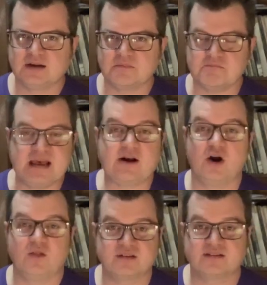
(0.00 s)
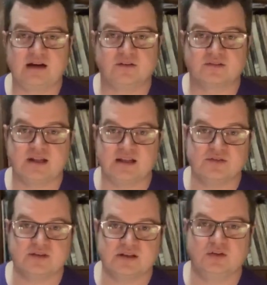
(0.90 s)
make all the sounds that you
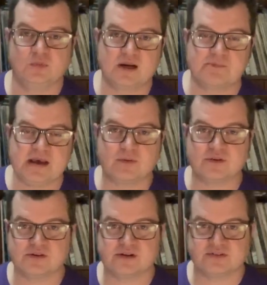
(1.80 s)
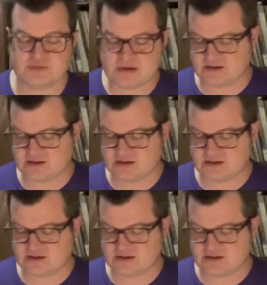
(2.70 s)
think you want to make with your instrument.